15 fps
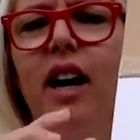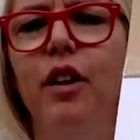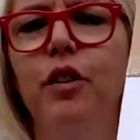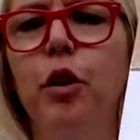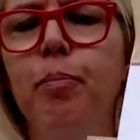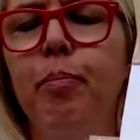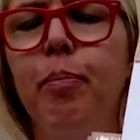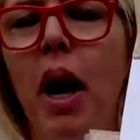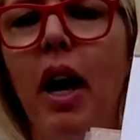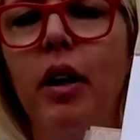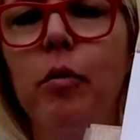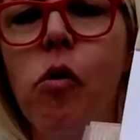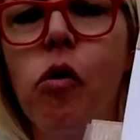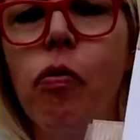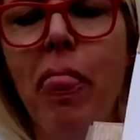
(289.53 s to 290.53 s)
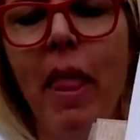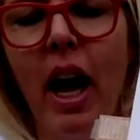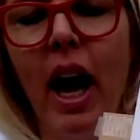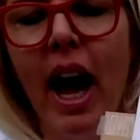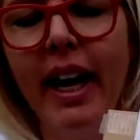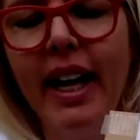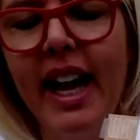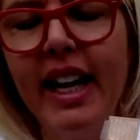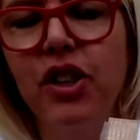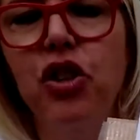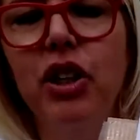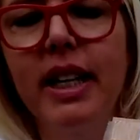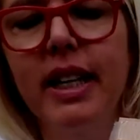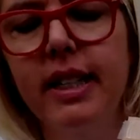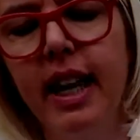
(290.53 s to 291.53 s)
on the bottom. I
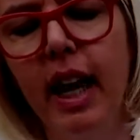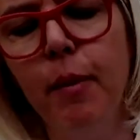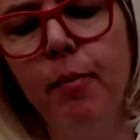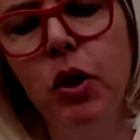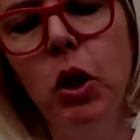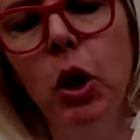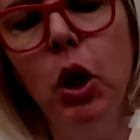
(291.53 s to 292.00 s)
actually taped,